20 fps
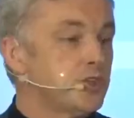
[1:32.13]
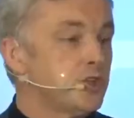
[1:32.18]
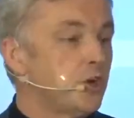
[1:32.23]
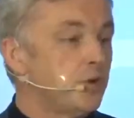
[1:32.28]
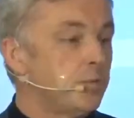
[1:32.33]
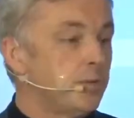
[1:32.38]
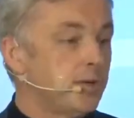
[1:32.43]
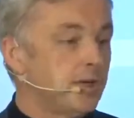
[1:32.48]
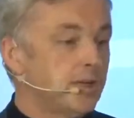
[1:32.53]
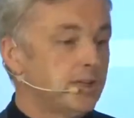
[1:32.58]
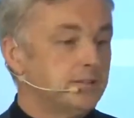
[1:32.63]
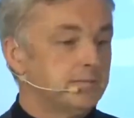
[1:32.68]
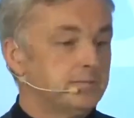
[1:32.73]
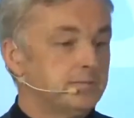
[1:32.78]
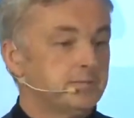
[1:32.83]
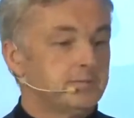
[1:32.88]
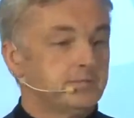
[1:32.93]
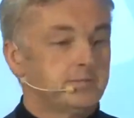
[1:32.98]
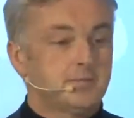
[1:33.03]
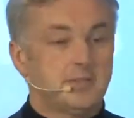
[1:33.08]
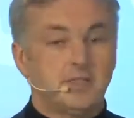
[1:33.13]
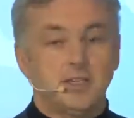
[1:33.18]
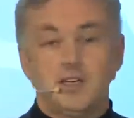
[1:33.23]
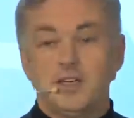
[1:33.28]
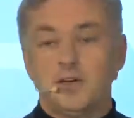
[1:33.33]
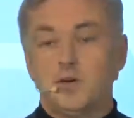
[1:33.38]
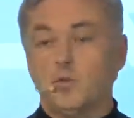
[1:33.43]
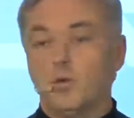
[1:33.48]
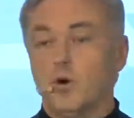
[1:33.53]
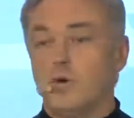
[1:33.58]
shopper,
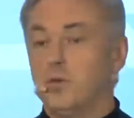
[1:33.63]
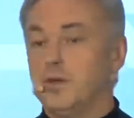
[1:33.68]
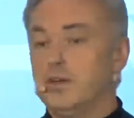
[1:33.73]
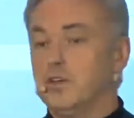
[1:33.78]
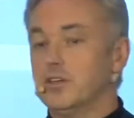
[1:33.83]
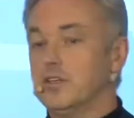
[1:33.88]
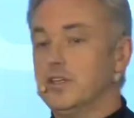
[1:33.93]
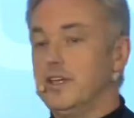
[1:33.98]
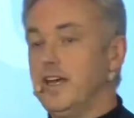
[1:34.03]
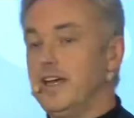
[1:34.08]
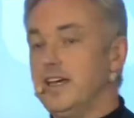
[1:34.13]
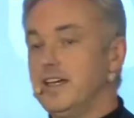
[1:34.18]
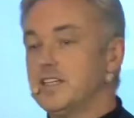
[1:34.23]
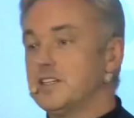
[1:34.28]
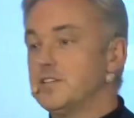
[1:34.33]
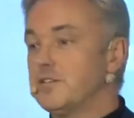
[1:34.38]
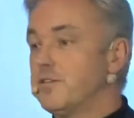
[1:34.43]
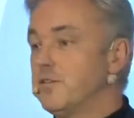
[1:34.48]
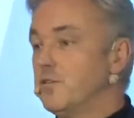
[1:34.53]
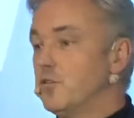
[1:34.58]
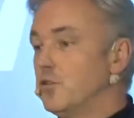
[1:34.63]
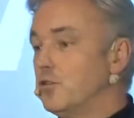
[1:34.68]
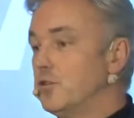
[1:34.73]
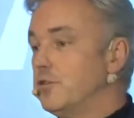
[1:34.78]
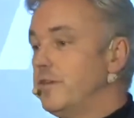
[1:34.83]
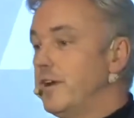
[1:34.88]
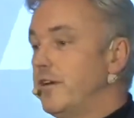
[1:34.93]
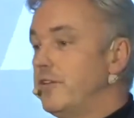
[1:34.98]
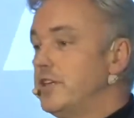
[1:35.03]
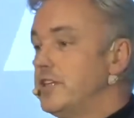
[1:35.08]
what we look at is 4
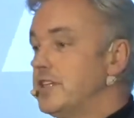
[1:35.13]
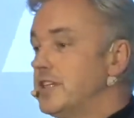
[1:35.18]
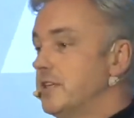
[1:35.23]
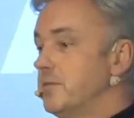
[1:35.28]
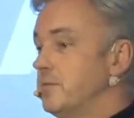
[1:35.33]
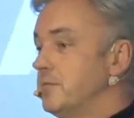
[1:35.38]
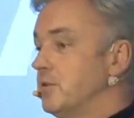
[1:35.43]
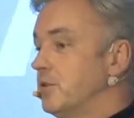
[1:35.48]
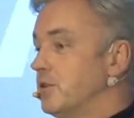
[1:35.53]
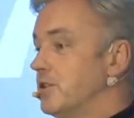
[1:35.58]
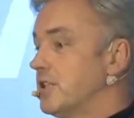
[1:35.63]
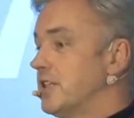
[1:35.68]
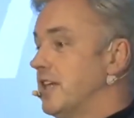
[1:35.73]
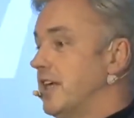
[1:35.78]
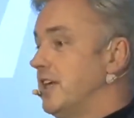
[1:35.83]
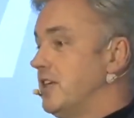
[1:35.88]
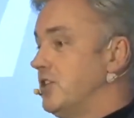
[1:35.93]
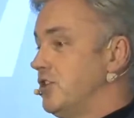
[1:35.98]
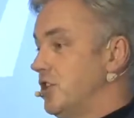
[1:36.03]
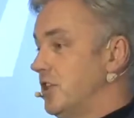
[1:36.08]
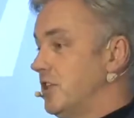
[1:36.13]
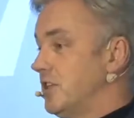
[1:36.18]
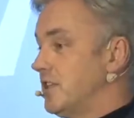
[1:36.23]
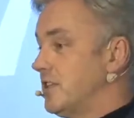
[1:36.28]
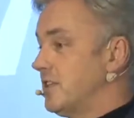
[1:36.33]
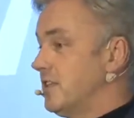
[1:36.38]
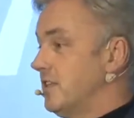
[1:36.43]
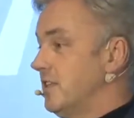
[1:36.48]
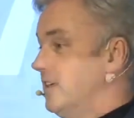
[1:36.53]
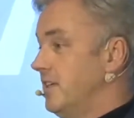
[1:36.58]
very simple
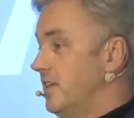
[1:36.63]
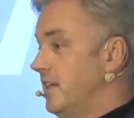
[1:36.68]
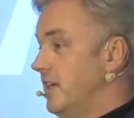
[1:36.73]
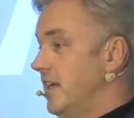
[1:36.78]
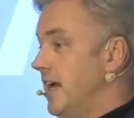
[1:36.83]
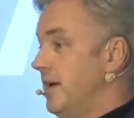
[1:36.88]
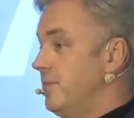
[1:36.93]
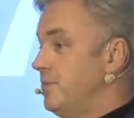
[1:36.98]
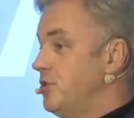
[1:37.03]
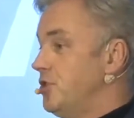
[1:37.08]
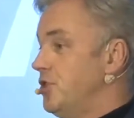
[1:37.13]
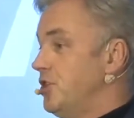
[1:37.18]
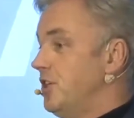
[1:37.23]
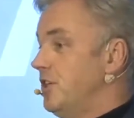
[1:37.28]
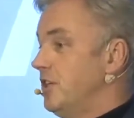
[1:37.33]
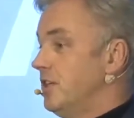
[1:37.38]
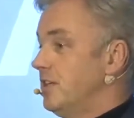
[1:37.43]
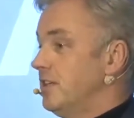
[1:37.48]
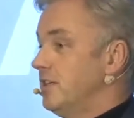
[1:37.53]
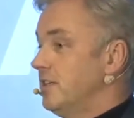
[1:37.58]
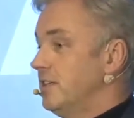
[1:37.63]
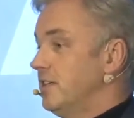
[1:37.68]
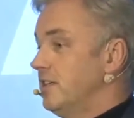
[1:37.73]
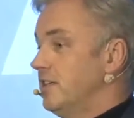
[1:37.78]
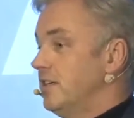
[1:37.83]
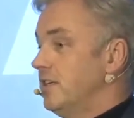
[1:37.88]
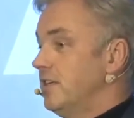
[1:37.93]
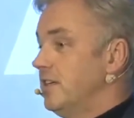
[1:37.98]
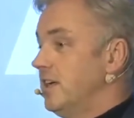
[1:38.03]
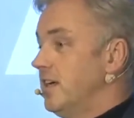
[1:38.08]
stages: capture,
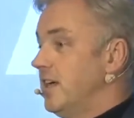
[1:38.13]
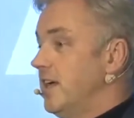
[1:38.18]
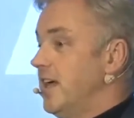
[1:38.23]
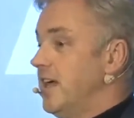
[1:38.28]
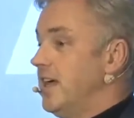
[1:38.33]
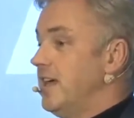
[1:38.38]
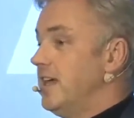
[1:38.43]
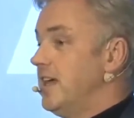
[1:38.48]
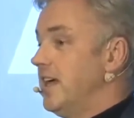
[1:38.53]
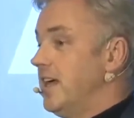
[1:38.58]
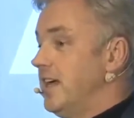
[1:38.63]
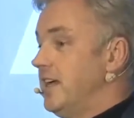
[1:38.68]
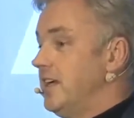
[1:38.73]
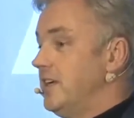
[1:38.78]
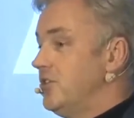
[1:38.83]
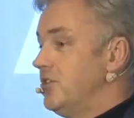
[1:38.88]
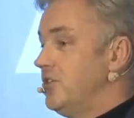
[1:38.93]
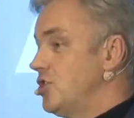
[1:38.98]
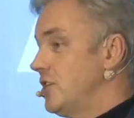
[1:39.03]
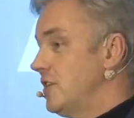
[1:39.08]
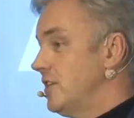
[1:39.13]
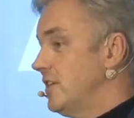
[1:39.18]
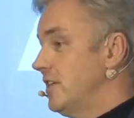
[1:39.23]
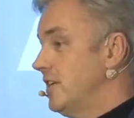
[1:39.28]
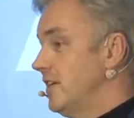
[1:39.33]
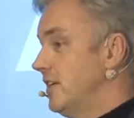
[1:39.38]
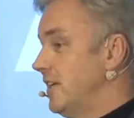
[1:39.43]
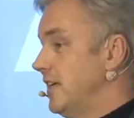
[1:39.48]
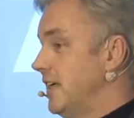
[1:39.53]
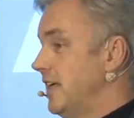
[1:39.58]
engage,
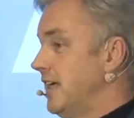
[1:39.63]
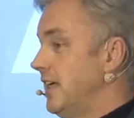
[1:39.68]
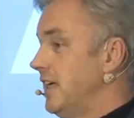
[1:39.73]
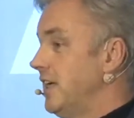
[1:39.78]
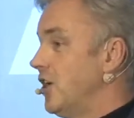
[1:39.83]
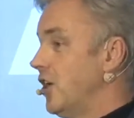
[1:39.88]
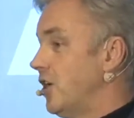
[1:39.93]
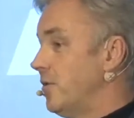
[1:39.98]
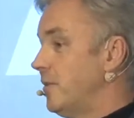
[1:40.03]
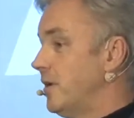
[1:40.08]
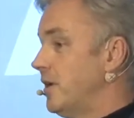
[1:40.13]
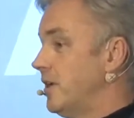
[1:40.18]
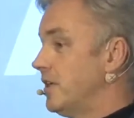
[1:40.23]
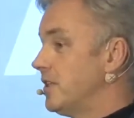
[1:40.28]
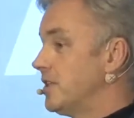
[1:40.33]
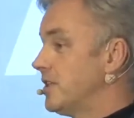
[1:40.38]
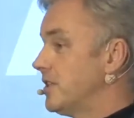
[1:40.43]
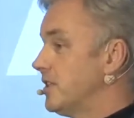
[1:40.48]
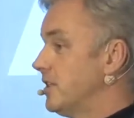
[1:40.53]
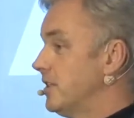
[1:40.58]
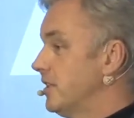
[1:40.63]
e-commerce,